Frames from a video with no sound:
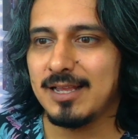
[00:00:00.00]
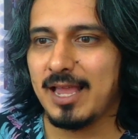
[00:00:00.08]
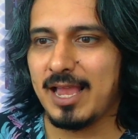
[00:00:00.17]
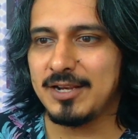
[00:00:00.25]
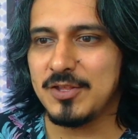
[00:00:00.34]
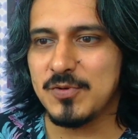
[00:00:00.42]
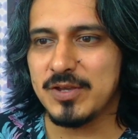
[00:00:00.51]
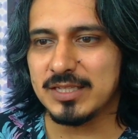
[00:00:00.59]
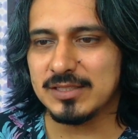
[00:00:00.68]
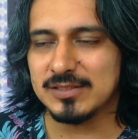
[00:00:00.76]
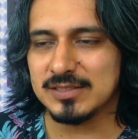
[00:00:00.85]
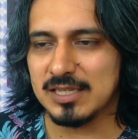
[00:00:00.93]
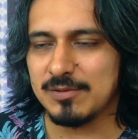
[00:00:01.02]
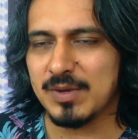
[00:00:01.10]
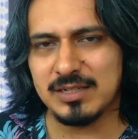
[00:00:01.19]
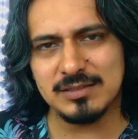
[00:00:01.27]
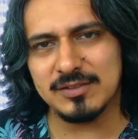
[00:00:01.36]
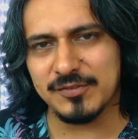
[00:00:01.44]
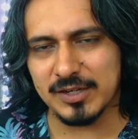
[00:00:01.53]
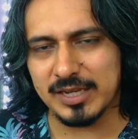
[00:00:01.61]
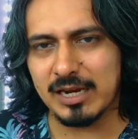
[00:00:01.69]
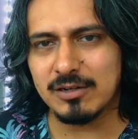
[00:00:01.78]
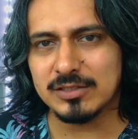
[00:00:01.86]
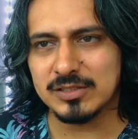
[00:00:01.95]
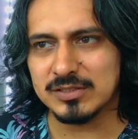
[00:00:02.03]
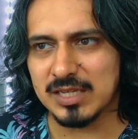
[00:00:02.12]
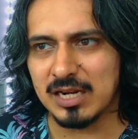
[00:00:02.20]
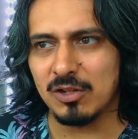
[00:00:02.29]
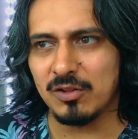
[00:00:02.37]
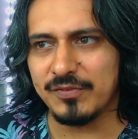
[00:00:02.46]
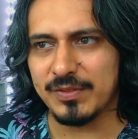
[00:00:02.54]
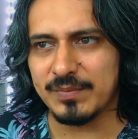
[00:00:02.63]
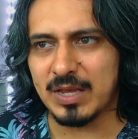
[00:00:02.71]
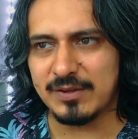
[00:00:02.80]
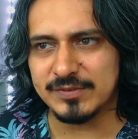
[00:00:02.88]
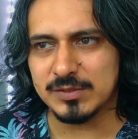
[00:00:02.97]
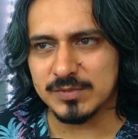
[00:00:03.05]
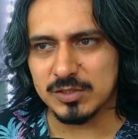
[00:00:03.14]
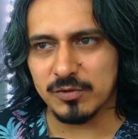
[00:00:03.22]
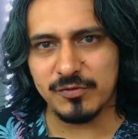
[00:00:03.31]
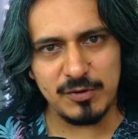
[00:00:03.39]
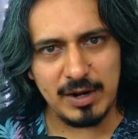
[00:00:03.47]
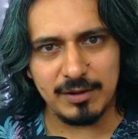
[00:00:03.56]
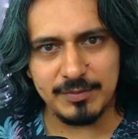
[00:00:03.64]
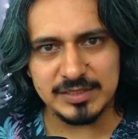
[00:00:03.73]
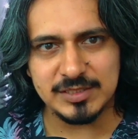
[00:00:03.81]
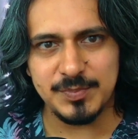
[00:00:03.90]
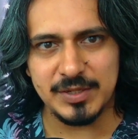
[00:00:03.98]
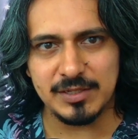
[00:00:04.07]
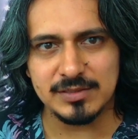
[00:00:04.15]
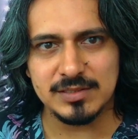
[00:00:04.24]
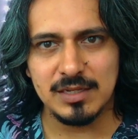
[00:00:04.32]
and you get to see many different characters, and all of them have some sort of relevance. Because